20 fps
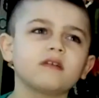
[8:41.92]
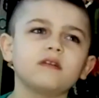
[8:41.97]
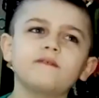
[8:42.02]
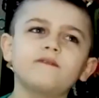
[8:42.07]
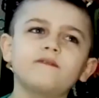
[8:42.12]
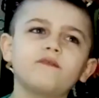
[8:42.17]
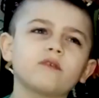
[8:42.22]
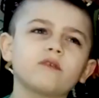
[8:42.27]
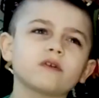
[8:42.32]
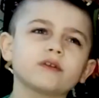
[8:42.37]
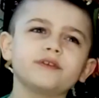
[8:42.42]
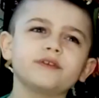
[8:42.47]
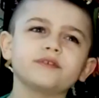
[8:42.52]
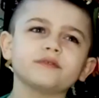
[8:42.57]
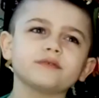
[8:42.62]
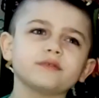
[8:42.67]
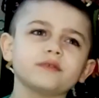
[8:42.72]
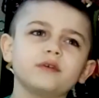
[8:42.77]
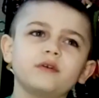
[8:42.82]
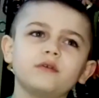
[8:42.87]
4
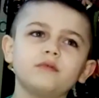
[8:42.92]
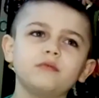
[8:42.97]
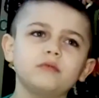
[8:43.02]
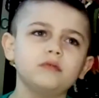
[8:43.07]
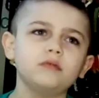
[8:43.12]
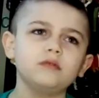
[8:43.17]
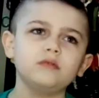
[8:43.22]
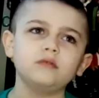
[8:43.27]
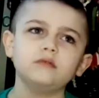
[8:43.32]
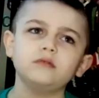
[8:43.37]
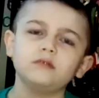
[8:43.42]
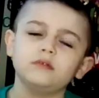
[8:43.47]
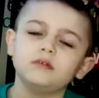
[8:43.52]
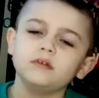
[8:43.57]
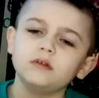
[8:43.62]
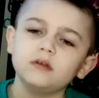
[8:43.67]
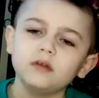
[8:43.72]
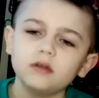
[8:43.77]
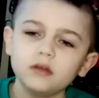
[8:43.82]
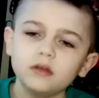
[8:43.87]
years ago,
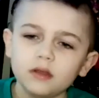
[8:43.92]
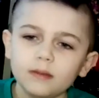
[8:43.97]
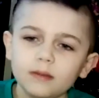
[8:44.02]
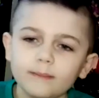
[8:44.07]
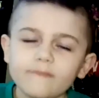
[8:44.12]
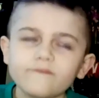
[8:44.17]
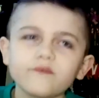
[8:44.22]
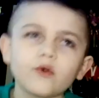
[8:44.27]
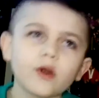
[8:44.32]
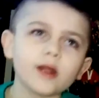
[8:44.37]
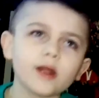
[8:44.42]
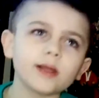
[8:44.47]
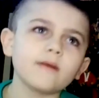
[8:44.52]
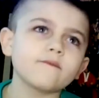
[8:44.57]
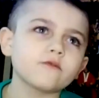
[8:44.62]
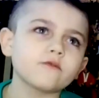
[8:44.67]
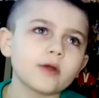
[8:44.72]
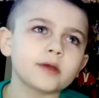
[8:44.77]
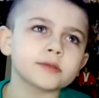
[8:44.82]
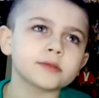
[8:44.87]
before I
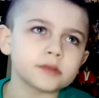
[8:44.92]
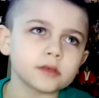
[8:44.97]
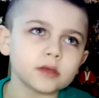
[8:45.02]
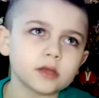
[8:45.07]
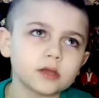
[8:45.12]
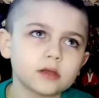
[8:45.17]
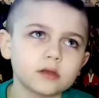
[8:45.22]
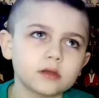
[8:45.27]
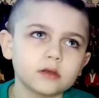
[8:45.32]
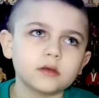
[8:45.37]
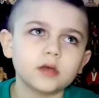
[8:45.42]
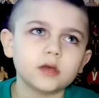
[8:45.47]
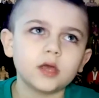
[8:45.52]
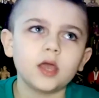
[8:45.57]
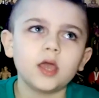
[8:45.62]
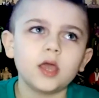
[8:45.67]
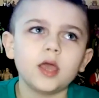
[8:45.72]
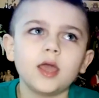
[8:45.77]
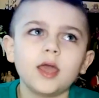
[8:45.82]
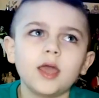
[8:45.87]
left wrestling,
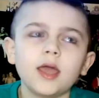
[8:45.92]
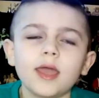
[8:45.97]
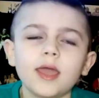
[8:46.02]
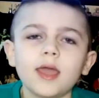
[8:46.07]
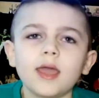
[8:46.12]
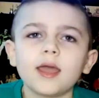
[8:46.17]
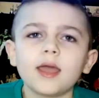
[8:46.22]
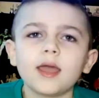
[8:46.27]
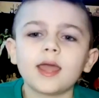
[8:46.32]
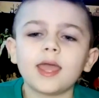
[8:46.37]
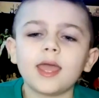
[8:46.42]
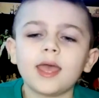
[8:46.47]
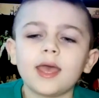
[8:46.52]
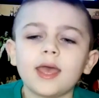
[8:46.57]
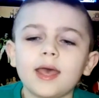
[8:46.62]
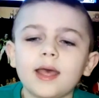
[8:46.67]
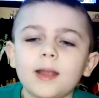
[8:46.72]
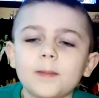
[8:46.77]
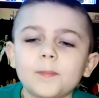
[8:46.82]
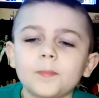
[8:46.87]

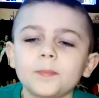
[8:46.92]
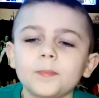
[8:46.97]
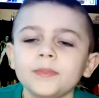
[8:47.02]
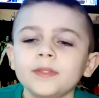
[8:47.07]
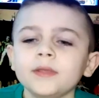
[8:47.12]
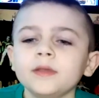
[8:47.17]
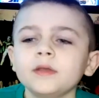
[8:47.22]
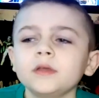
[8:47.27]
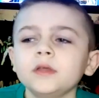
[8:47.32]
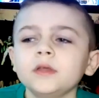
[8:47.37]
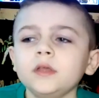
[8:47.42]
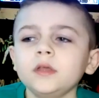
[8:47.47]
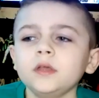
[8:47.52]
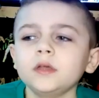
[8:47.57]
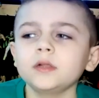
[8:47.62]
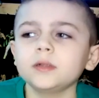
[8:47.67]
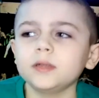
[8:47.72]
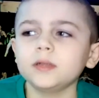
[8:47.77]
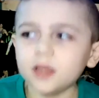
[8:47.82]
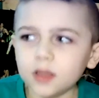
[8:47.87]
and
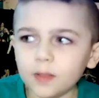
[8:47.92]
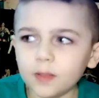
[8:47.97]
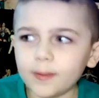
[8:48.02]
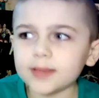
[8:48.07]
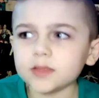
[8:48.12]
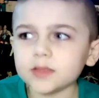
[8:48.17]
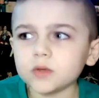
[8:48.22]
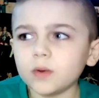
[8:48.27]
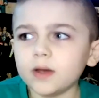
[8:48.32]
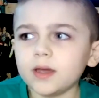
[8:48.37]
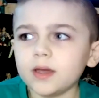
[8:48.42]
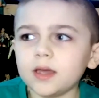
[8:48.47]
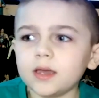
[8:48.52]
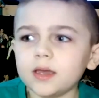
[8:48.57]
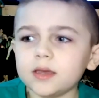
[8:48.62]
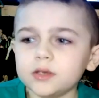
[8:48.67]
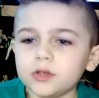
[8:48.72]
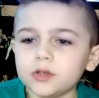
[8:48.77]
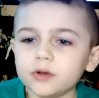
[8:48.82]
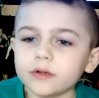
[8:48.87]
Lilo passed away a
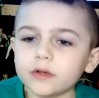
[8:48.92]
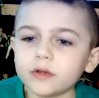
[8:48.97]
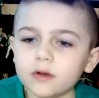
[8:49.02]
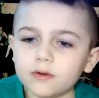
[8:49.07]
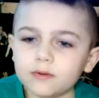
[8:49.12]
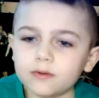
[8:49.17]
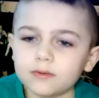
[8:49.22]
year ago.